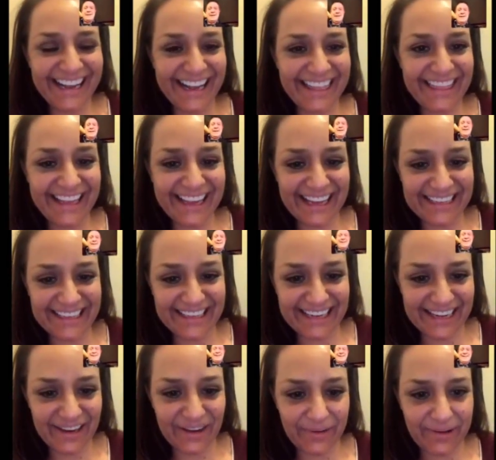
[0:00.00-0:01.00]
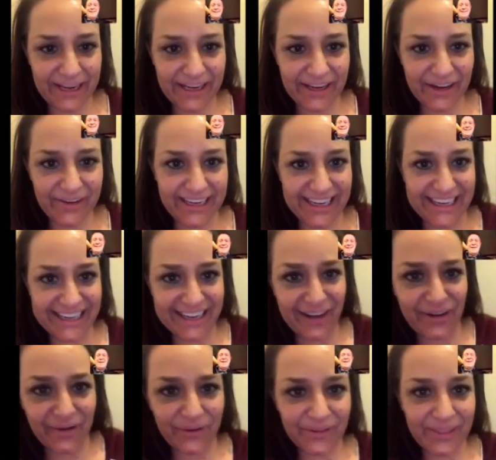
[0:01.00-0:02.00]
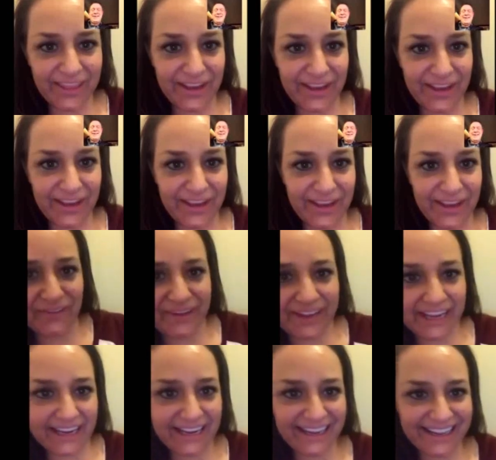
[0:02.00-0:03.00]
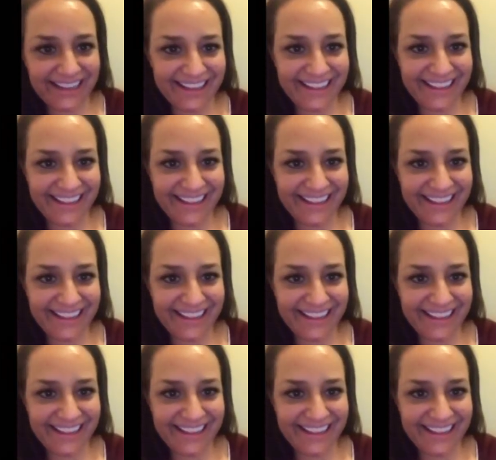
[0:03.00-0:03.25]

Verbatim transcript: I think I did it. Oh wait, no, I didn't. Oh, there we go. Wait.